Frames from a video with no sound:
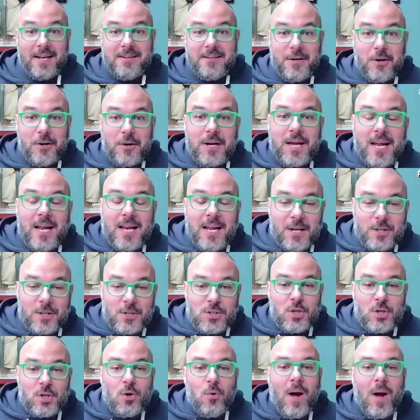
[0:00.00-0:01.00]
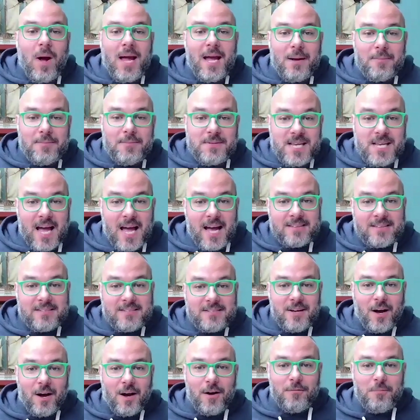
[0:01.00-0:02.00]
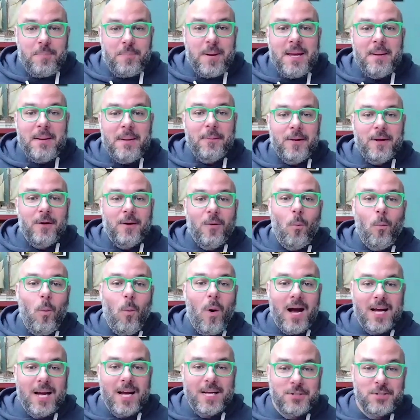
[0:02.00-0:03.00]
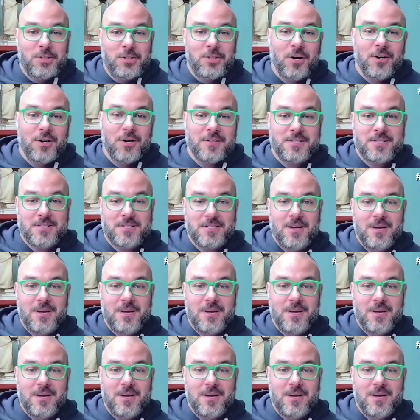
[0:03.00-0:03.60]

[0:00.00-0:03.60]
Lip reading: You're getting a 2 a.m. text of people in Hawaiian shirts.